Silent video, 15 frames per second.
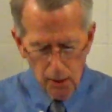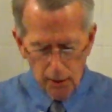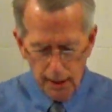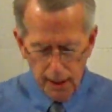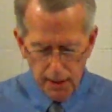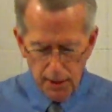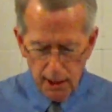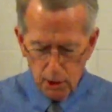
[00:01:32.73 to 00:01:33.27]

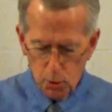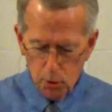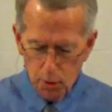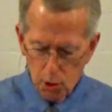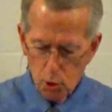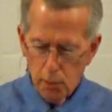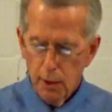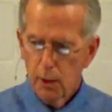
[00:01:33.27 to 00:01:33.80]
Now, again,
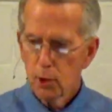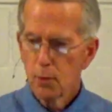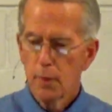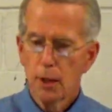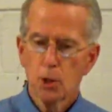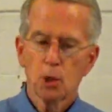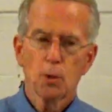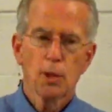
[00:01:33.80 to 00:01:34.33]
that's what the
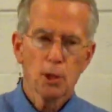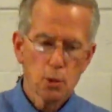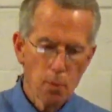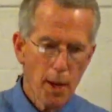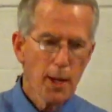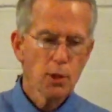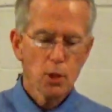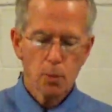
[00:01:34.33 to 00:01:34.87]
Spirit's ministry
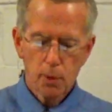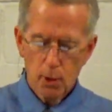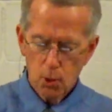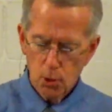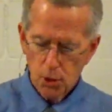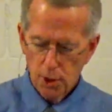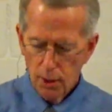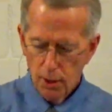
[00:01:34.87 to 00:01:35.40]
is meant to
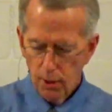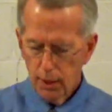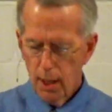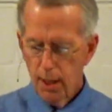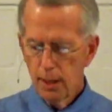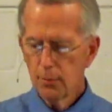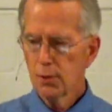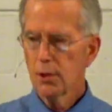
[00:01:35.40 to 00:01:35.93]
produce in
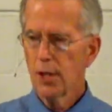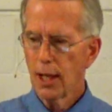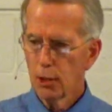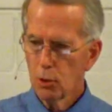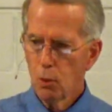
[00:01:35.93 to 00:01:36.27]
our lives.